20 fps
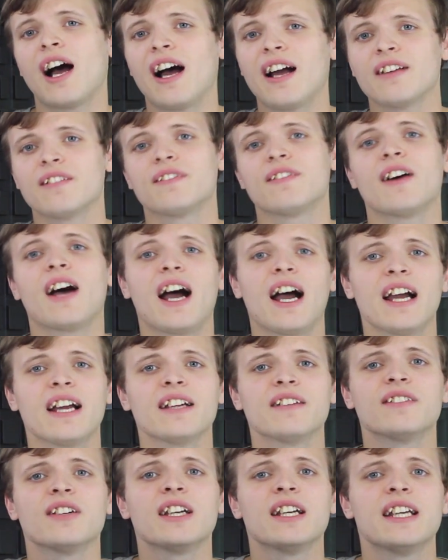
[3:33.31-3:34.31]

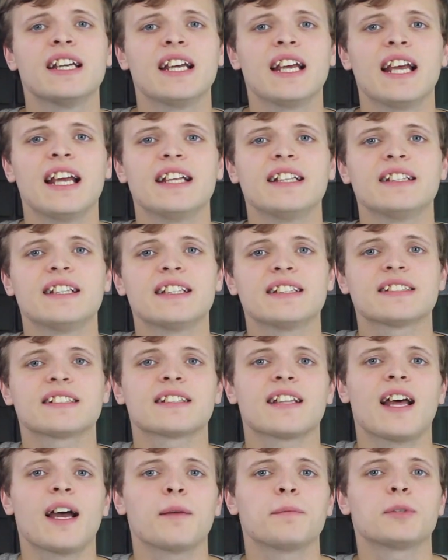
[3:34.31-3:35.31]
i5 in
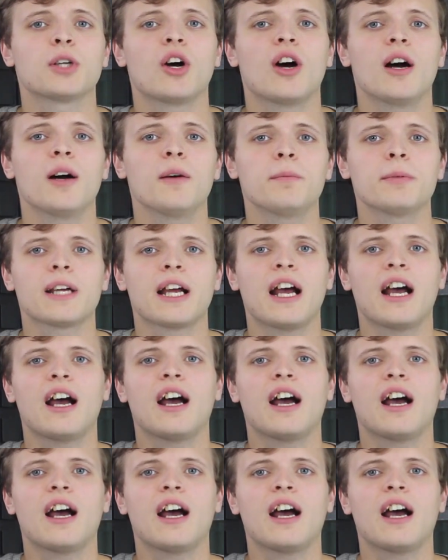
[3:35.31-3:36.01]
this laptop.